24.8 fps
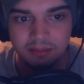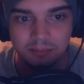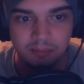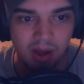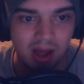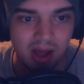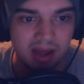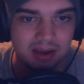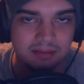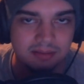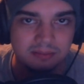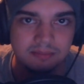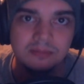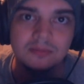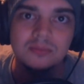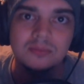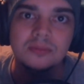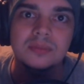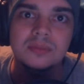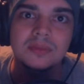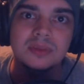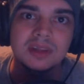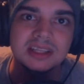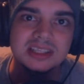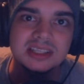But
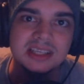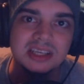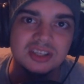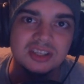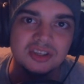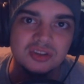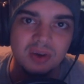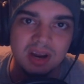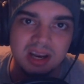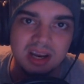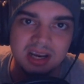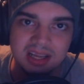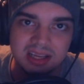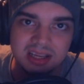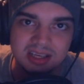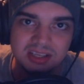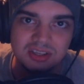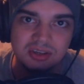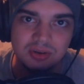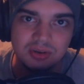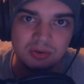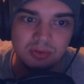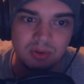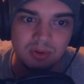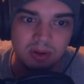let's get straight
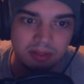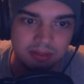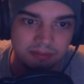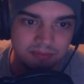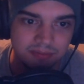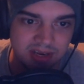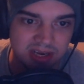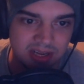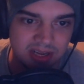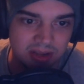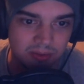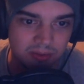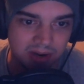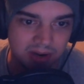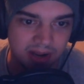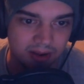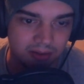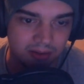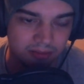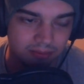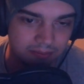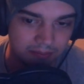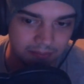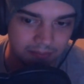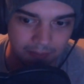into the video
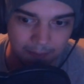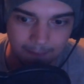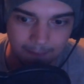now.